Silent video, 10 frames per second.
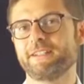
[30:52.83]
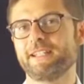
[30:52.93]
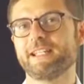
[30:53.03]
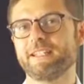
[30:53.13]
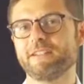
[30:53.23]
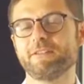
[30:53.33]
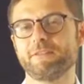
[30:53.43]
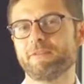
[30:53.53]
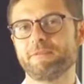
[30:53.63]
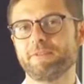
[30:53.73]
getting
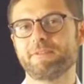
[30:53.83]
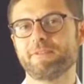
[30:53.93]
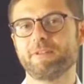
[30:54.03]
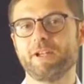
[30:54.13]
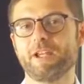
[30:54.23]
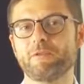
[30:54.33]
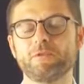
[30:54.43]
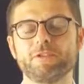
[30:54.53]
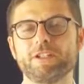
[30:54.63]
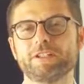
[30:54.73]
a
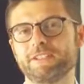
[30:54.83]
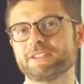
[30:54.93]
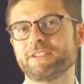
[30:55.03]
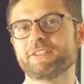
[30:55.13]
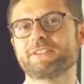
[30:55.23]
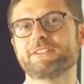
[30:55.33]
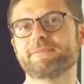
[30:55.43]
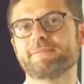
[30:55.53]
good result.